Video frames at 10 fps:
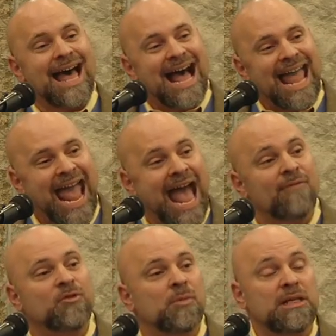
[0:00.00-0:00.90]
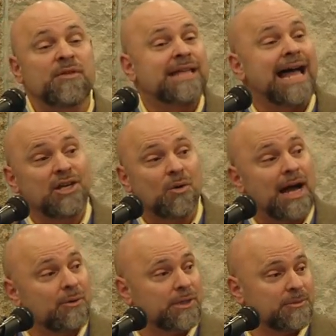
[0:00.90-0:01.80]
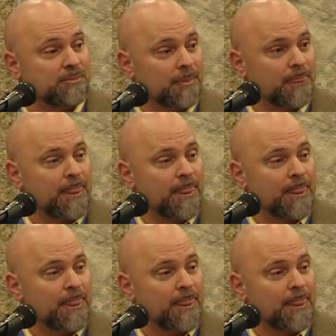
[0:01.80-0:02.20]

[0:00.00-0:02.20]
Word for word: I have to believe, because I know I would.